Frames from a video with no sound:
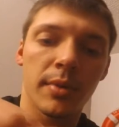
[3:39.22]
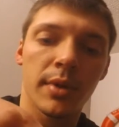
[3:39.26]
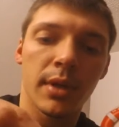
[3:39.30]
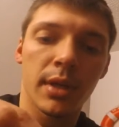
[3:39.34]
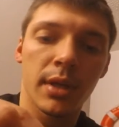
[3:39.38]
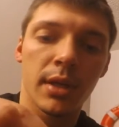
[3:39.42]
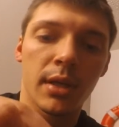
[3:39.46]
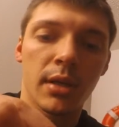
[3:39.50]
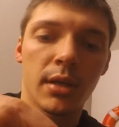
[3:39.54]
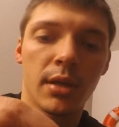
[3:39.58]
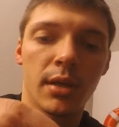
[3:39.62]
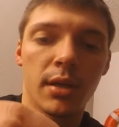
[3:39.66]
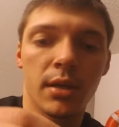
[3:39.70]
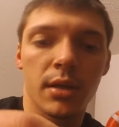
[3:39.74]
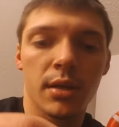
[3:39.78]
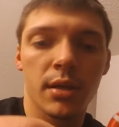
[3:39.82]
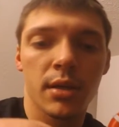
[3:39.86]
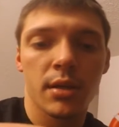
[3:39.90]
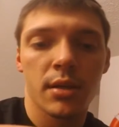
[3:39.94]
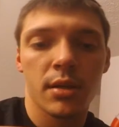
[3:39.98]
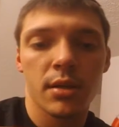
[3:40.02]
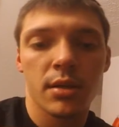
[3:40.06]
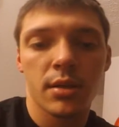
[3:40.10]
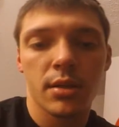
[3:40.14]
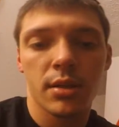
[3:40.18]
Gonna
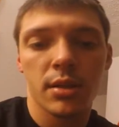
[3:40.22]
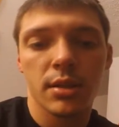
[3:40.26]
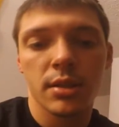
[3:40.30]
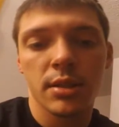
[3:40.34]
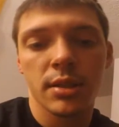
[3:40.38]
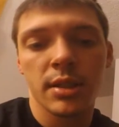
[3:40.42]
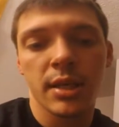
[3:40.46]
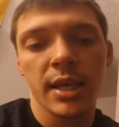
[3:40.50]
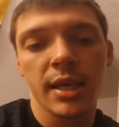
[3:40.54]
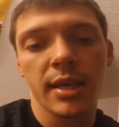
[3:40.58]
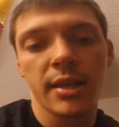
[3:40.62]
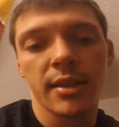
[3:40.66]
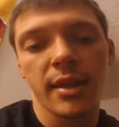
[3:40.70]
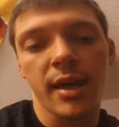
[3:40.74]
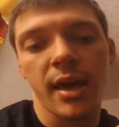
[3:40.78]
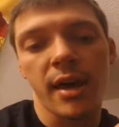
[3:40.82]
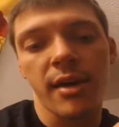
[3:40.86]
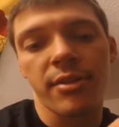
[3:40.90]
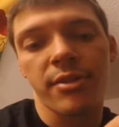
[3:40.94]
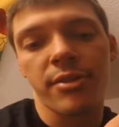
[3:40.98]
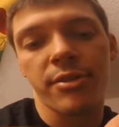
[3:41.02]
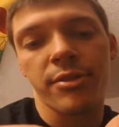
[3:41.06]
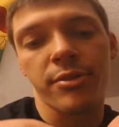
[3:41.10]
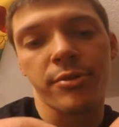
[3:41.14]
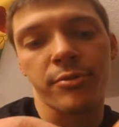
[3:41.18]
take
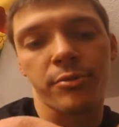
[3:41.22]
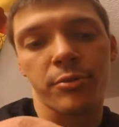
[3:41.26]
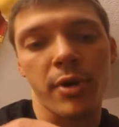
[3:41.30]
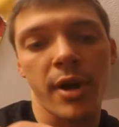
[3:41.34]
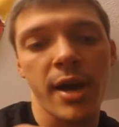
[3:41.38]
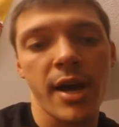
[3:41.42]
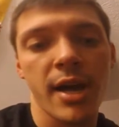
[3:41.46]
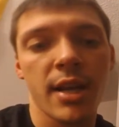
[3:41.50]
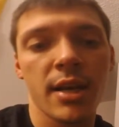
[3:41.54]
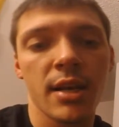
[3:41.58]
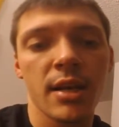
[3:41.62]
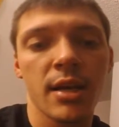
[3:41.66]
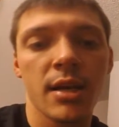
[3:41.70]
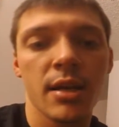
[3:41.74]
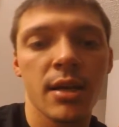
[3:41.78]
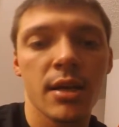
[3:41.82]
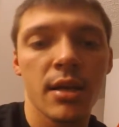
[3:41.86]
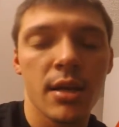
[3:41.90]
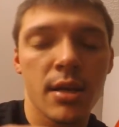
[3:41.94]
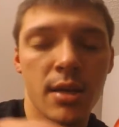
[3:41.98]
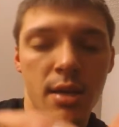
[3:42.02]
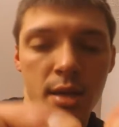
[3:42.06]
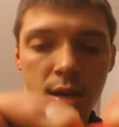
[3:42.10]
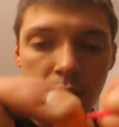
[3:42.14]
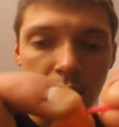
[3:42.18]
that thread
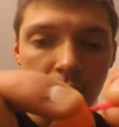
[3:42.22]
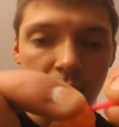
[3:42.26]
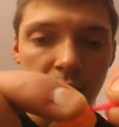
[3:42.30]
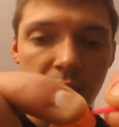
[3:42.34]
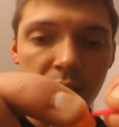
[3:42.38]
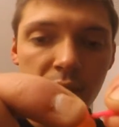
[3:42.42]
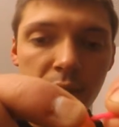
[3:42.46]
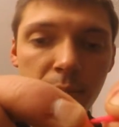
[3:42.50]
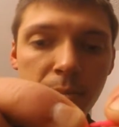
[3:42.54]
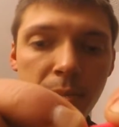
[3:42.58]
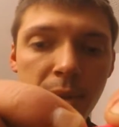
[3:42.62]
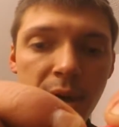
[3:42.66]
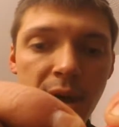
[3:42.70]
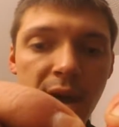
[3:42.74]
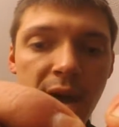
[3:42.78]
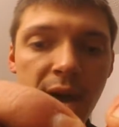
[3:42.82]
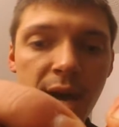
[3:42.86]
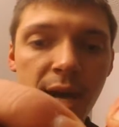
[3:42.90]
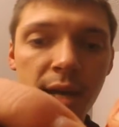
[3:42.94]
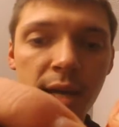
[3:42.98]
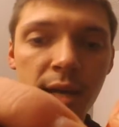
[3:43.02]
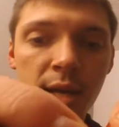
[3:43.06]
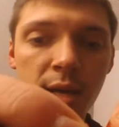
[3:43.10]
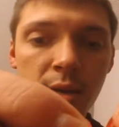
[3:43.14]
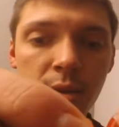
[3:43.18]
and the
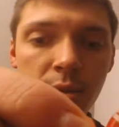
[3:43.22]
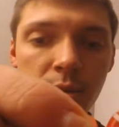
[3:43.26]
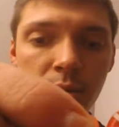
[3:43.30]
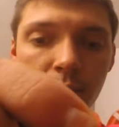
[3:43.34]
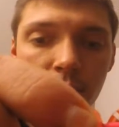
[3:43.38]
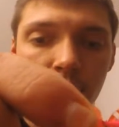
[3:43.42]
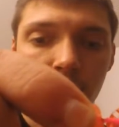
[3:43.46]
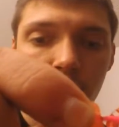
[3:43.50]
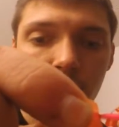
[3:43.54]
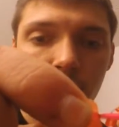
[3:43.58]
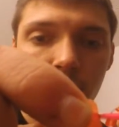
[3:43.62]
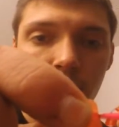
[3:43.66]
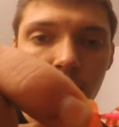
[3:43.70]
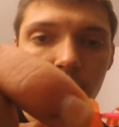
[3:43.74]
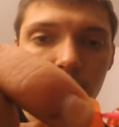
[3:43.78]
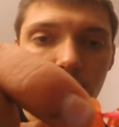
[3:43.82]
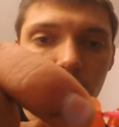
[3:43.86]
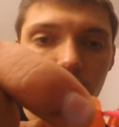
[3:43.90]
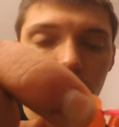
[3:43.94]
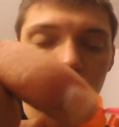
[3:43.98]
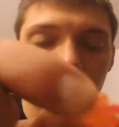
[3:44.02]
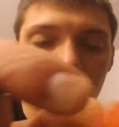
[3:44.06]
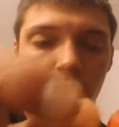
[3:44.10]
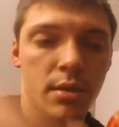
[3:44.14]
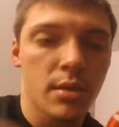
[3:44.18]
bag,
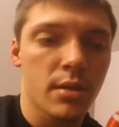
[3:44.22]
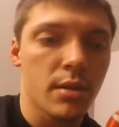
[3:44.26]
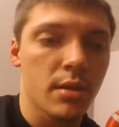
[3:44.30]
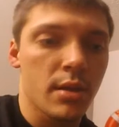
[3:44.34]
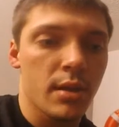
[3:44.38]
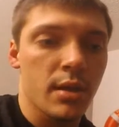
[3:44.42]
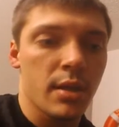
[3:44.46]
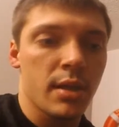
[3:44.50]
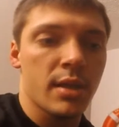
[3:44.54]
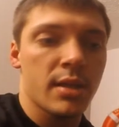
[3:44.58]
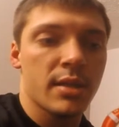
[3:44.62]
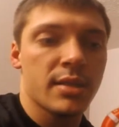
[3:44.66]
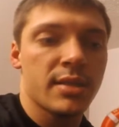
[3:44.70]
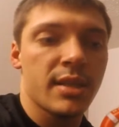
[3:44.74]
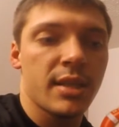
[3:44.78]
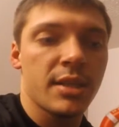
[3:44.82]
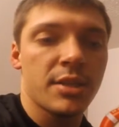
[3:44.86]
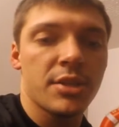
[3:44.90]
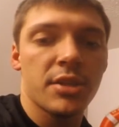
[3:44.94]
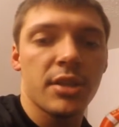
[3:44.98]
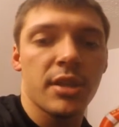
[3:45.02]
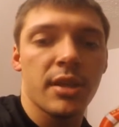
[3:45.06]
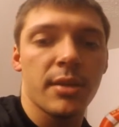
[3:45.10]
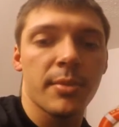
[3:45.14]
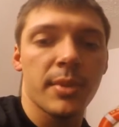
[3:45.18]
and
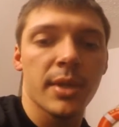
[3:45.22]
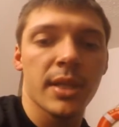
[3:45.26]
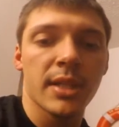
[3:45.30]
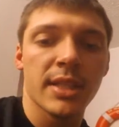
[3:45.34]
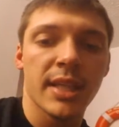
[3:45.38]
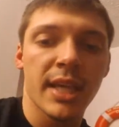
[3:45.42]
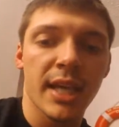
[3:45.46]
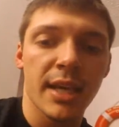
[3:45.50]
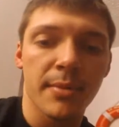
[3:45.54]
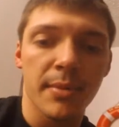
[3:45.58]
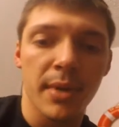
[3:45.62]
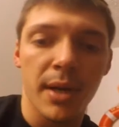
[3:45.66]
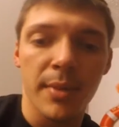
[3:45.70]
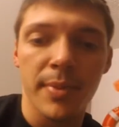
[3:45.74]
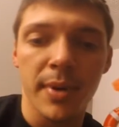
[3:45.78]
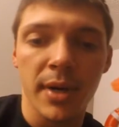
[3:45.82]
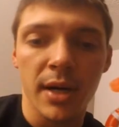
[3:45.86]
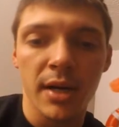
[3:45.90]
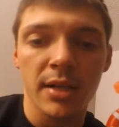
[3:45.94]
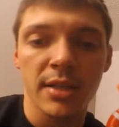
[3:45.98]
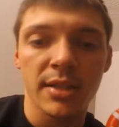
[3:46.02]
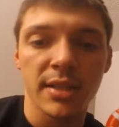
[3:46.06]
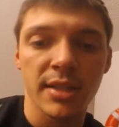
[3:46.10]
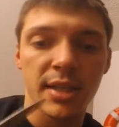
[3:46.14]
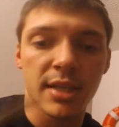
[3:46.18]
essentially I'm going to take my
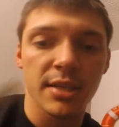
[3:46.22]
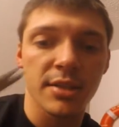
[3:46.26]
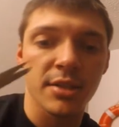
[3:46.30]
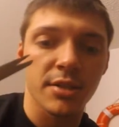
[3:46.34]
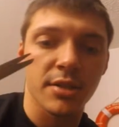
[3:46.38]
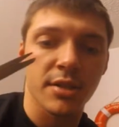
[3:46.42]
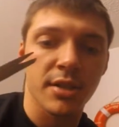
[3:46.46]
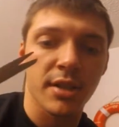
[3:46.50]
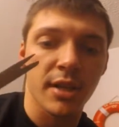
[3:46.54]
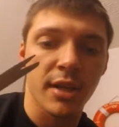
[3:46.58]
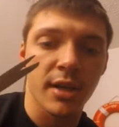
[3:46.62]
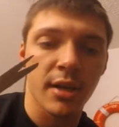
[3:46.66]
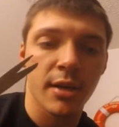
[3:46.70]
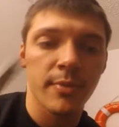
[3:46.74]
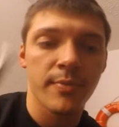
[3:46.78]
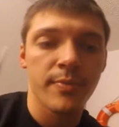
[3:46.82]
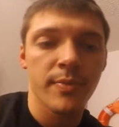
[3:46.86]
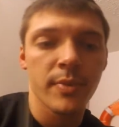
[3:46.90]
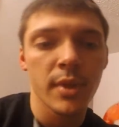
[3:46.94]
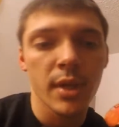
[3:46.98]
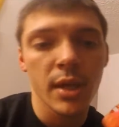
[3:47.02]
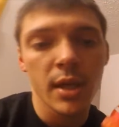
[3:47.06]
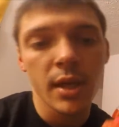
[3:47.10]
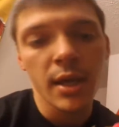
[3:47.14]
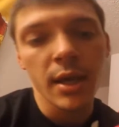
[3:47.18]
pair of scissors here
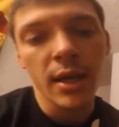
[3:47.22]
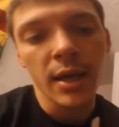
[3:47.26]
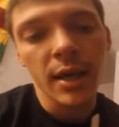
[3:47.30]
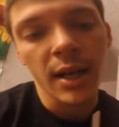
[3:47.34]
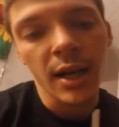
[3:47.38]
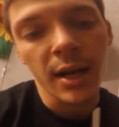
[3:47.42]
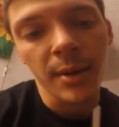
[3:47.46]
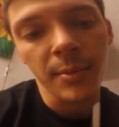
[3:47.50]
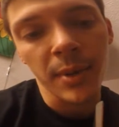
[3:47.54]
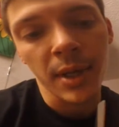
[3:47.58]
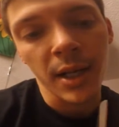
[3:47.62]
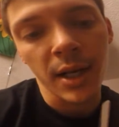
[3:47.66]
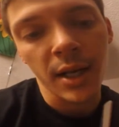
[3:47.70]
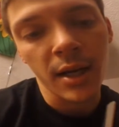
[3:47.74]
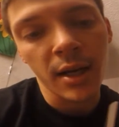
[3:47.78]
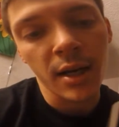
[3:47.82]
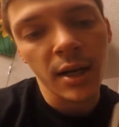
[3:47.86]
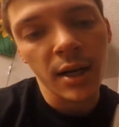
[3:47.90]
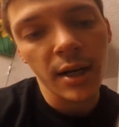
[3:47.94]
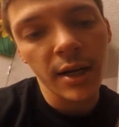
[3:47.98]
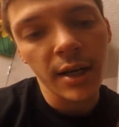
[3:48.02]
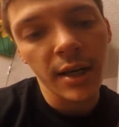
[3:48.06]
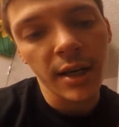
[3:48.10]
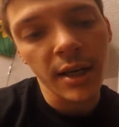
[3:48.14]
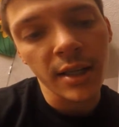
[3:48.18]
and I'm going to
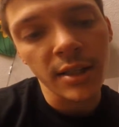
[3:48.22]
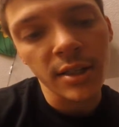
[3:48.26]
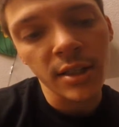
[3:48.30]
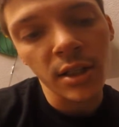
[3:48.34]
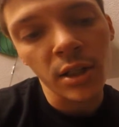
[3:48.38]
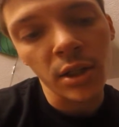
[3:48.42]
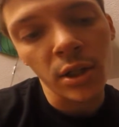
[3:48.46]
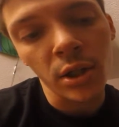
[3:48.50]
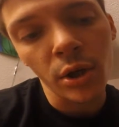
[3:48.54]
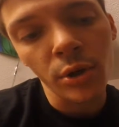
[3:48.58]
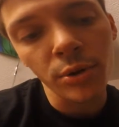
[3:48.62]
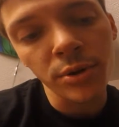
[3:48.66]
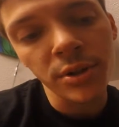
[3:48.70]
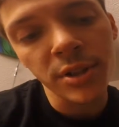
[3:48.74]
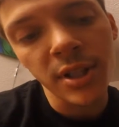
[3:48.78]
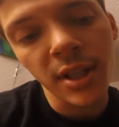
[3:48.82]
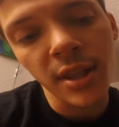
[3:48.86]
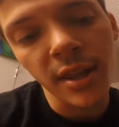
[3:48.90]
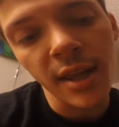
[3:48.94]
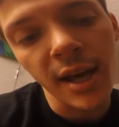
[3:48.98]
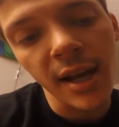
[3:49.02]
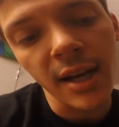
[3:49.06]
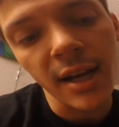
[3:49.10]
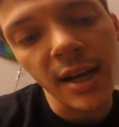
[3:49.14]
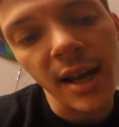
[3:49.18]
cut it as close to
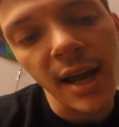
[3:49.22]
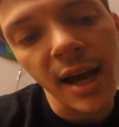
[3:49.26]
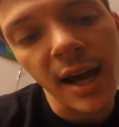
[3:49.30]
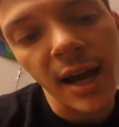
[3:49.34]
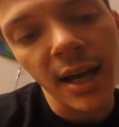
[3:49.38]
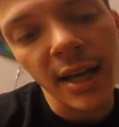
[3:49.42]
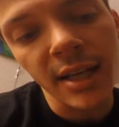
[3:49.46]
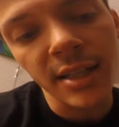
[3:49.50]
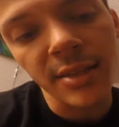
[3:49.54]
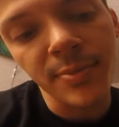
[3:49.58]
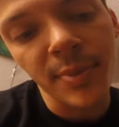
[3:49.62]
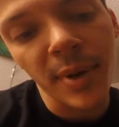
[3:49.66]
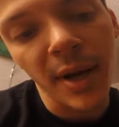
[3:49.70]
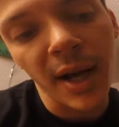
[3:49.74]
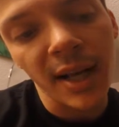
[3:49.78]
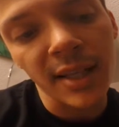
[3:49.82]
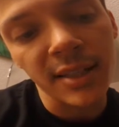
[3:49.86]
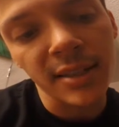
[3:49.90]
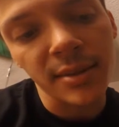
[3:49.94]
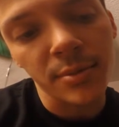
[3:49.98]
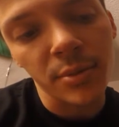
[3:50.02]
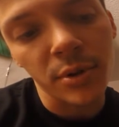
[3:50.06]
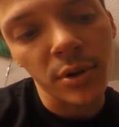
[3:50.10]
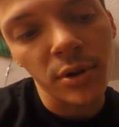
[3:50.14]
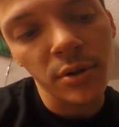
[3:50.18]
that knot as
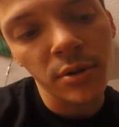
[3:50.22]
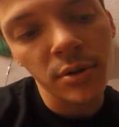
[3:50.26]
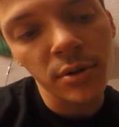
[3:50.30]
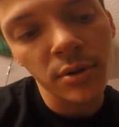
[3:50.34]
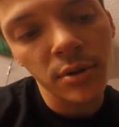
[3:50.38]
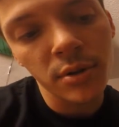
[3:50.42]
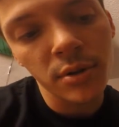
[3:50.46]
possible.